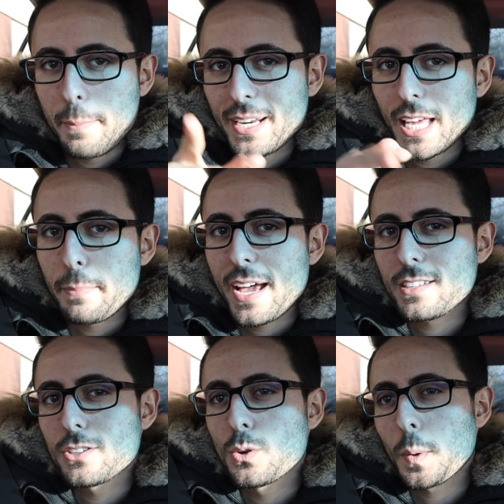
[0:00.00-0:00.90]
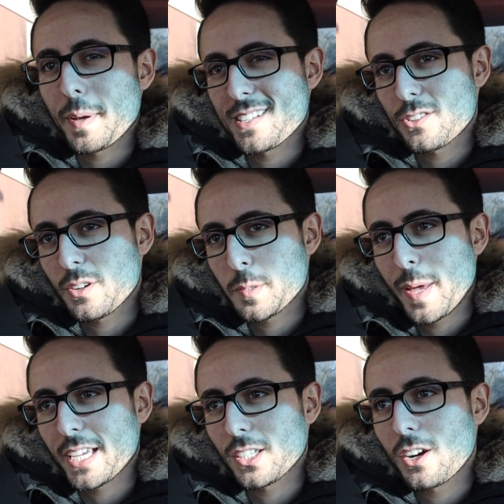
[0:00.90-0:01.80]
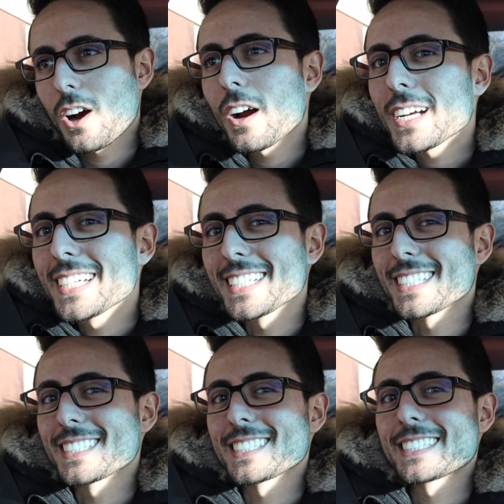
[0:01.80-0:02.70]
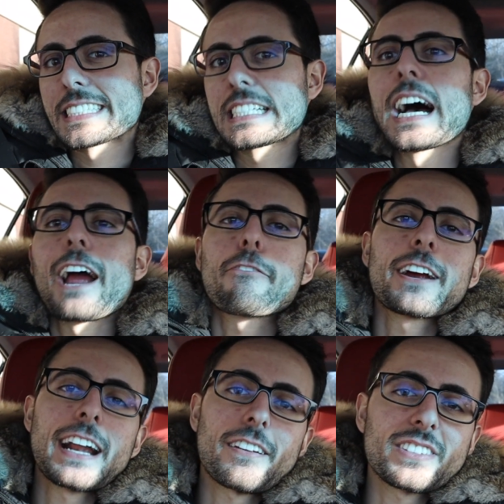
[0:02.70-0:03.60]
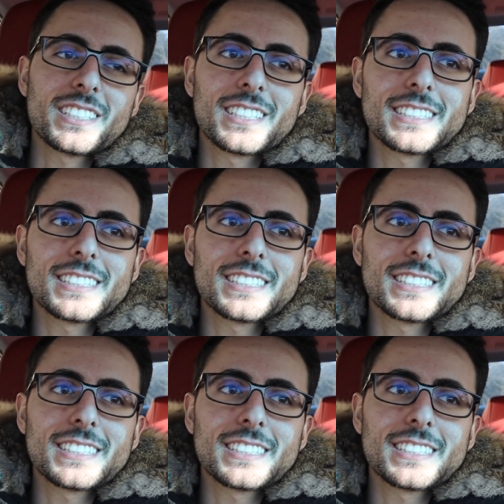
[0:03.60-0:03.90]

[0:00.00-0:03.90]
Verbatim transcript: I'm gonna get back to you when my sister comes back in the car, cause I ran out of things to